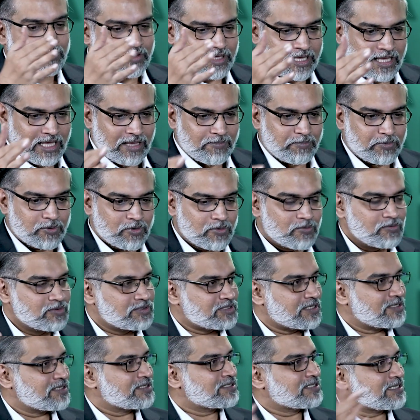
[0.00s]
keep
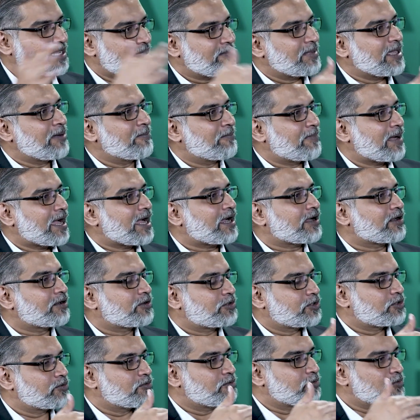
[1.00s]
users coming
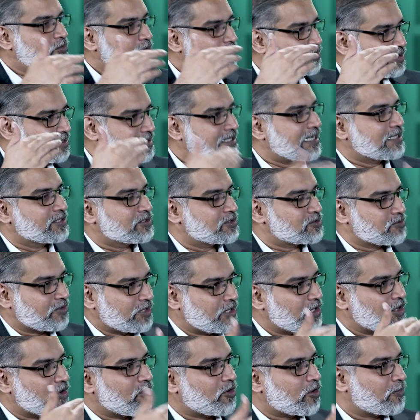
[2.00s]
back to Dunzo,
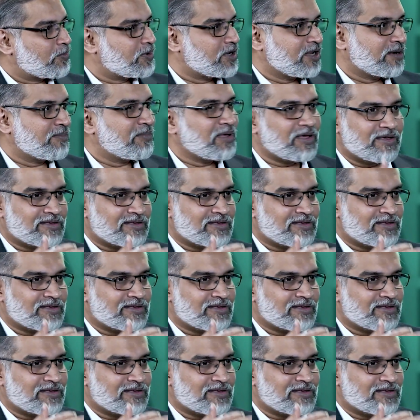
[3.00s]
in your opinion?